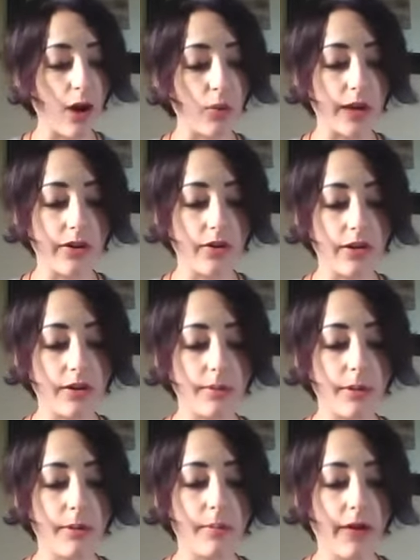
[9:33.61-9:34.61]
I'll read you a little
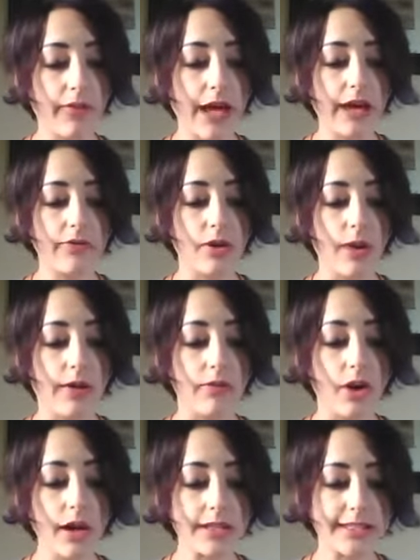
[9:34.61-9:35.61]
bit about that if you have
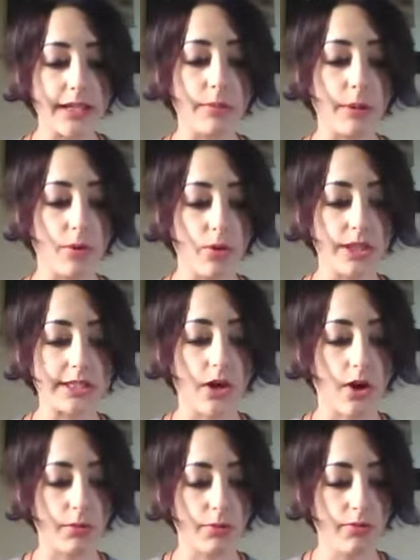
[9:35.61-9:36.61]
not seen me pull this
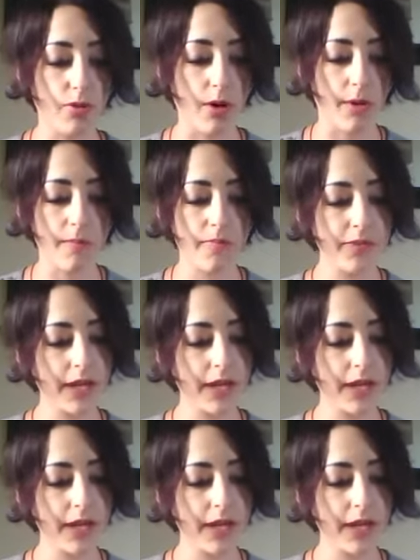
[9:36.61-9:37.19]
card before.